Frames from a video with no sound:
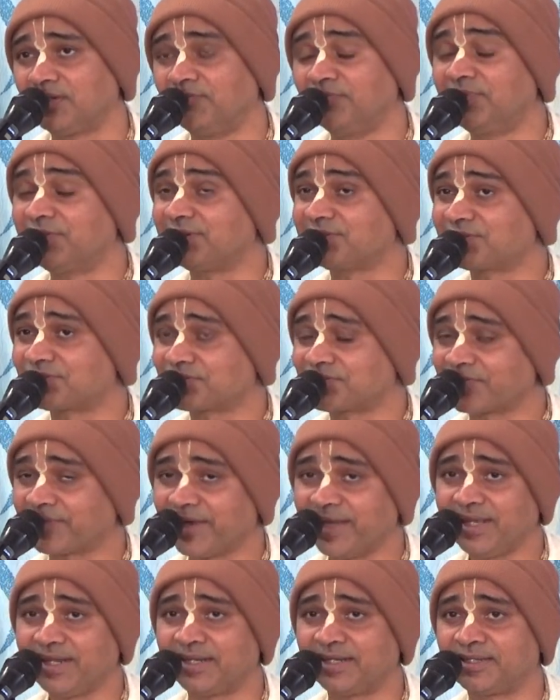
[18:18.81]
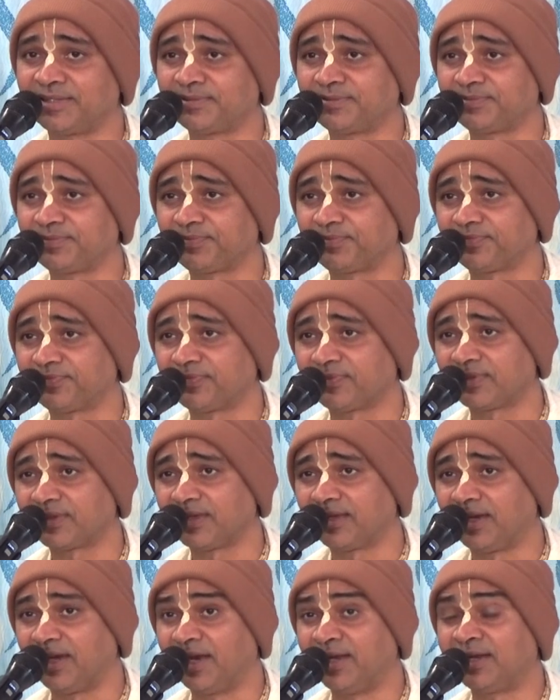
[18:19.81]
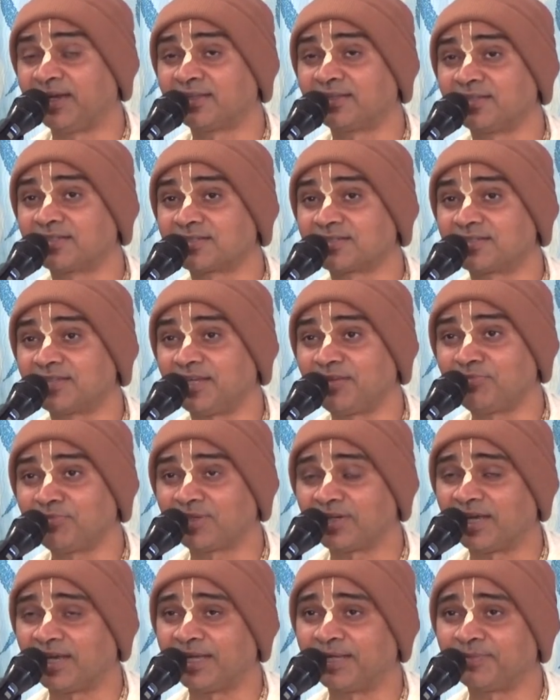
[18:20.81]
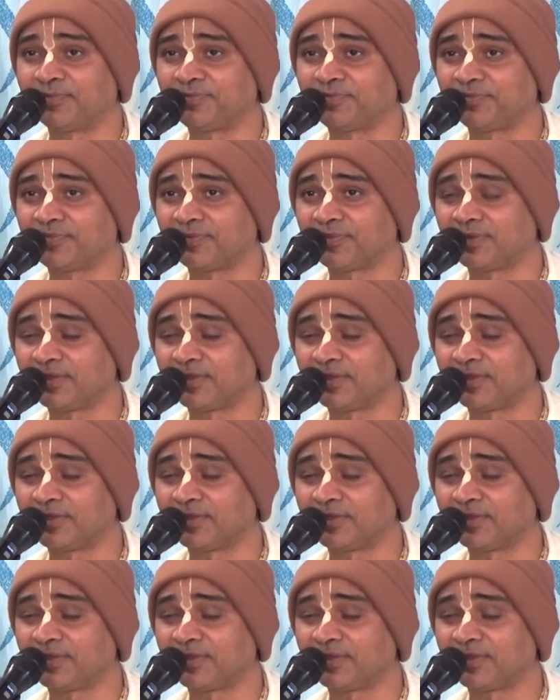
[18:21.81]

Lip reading: we restrain and at the same time